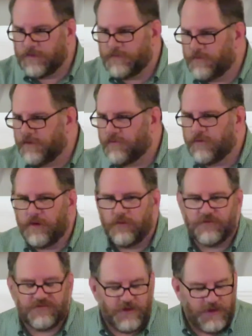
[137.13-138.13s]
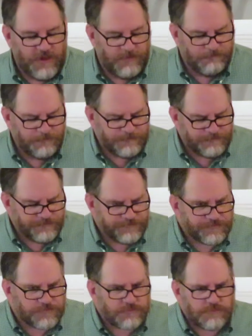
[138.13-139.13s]
we don't know his name,
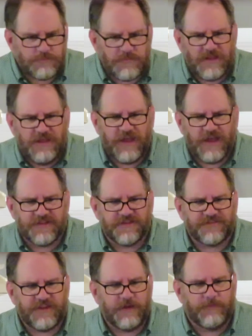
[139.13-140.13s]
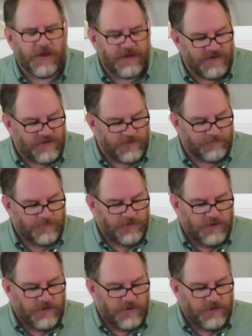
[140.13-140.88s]
he had the same idea.